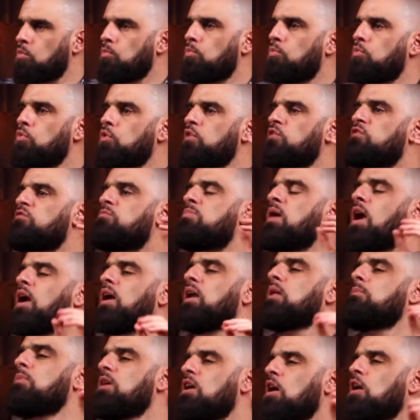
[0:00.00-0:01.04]
we've
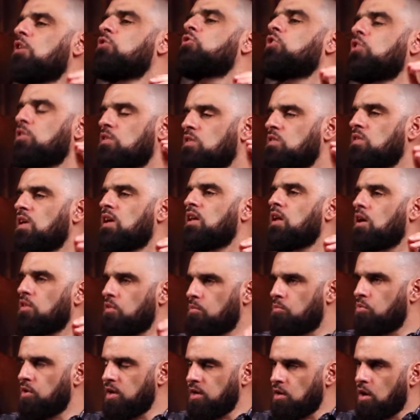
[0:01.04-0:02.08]
barely begun to understand how the
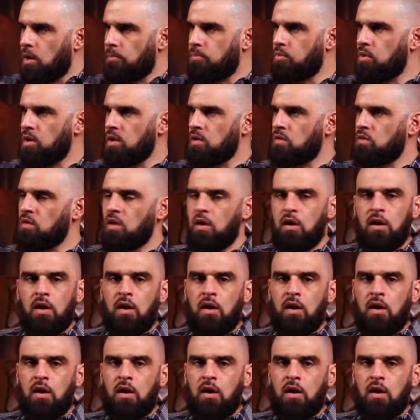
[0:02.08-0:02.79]
brain operates,